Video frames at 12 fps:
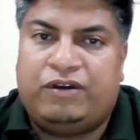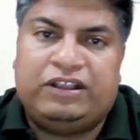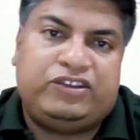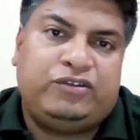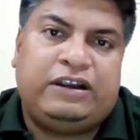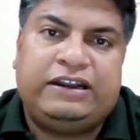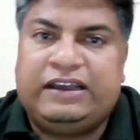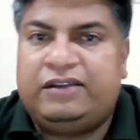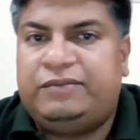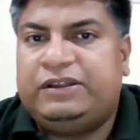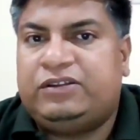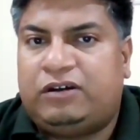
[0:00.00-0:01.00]
Once you are
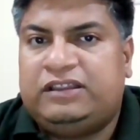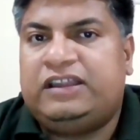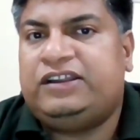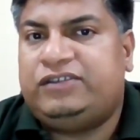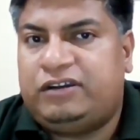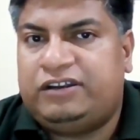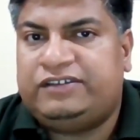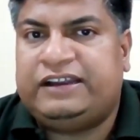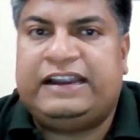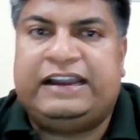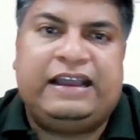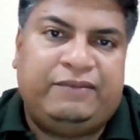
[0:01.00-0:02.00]
done with all the
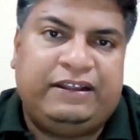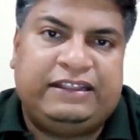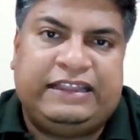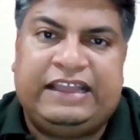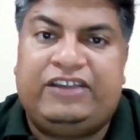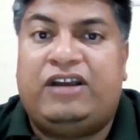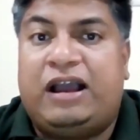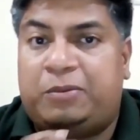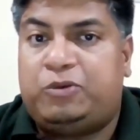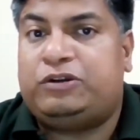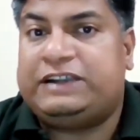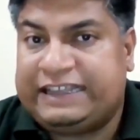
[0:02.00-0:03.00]
resolution and everything, you
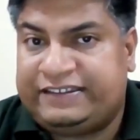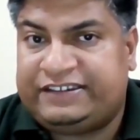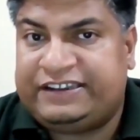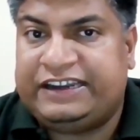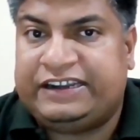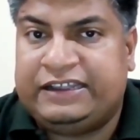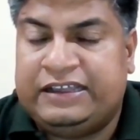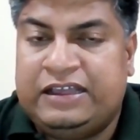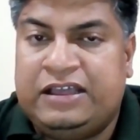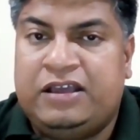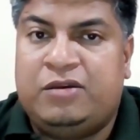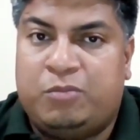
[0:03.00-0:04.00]
have to test it
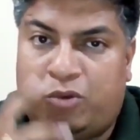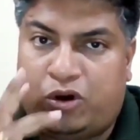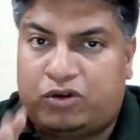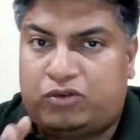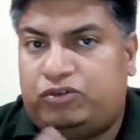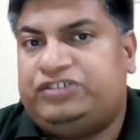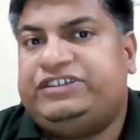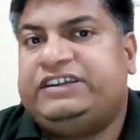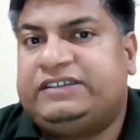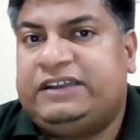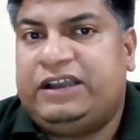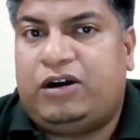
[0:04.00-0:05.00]
more
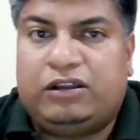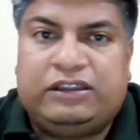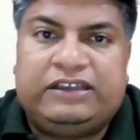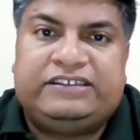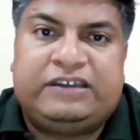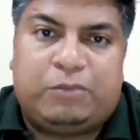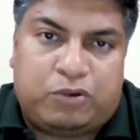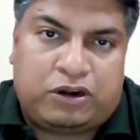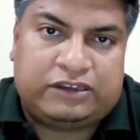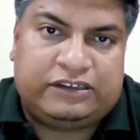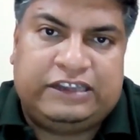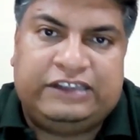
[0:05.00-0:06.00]
cautiously on the
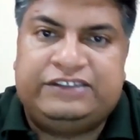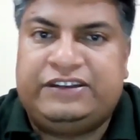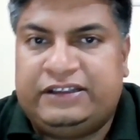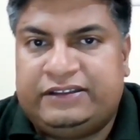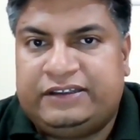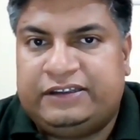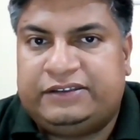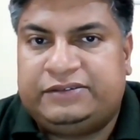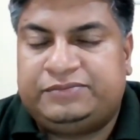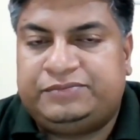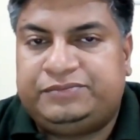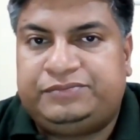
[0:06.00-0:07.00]
sub-production
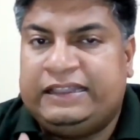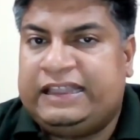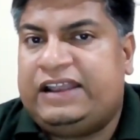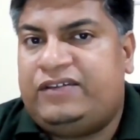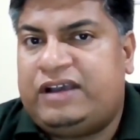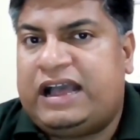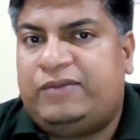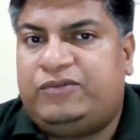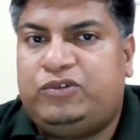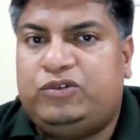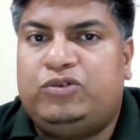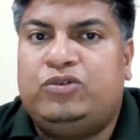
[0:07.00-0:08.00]
instances. Then you have
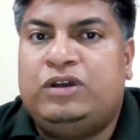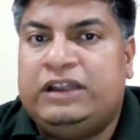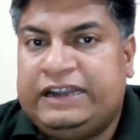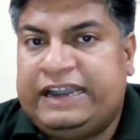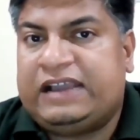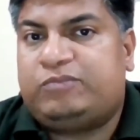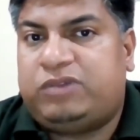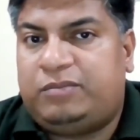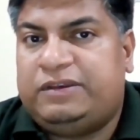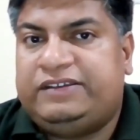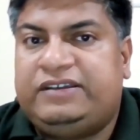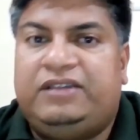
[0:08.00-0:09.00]
to take
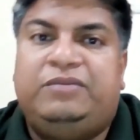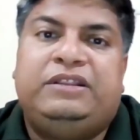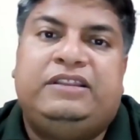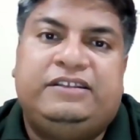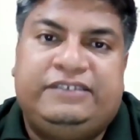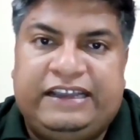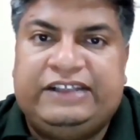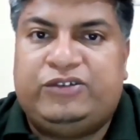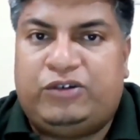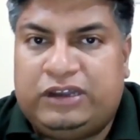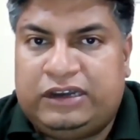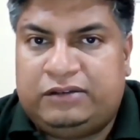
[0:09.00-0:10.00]
permission with the
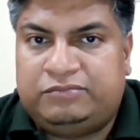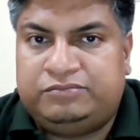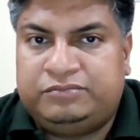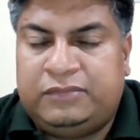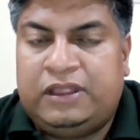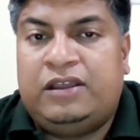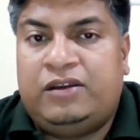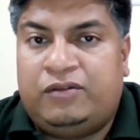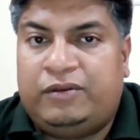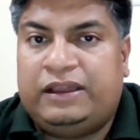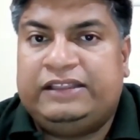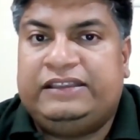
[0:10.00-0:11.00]
change owner,
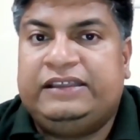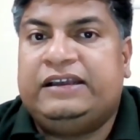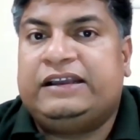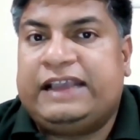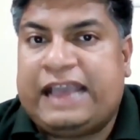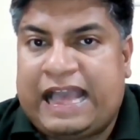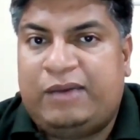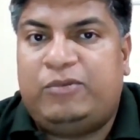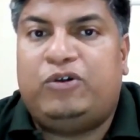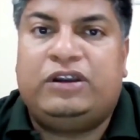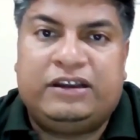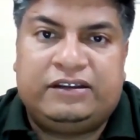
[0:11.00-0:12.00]
with the
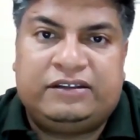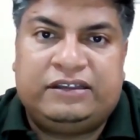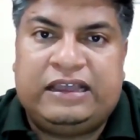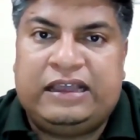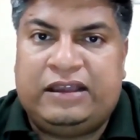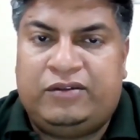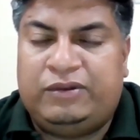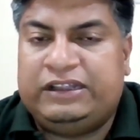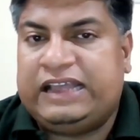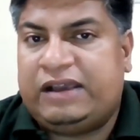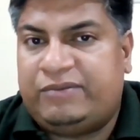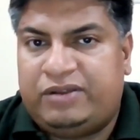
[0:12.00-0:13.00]
cab owners,
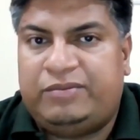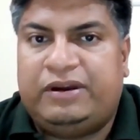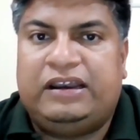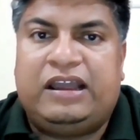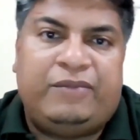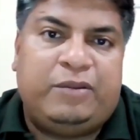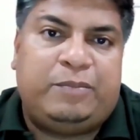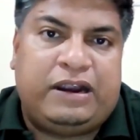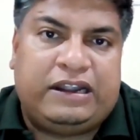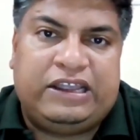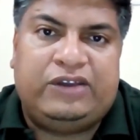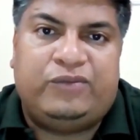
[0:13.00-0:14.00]
with everyone, every
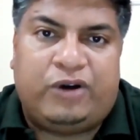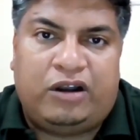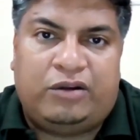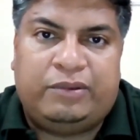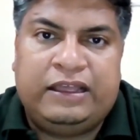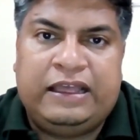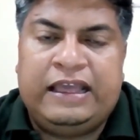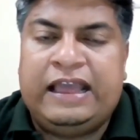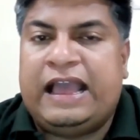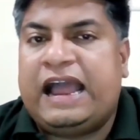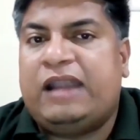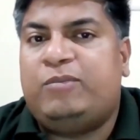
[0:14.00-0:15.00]
party involved,
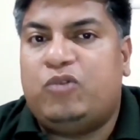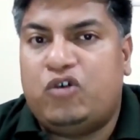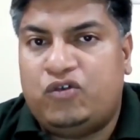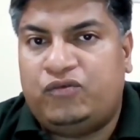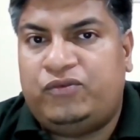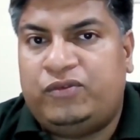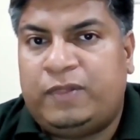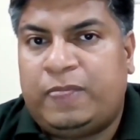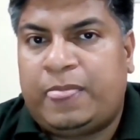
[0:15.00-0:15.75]
and move